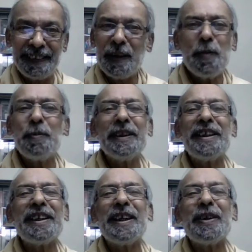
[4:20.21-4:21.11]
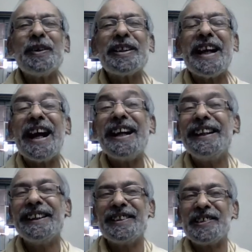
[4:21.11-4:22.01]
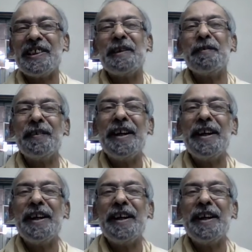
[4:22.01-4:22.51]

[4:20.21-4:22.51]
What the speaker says: Now, mother cannot hide herself.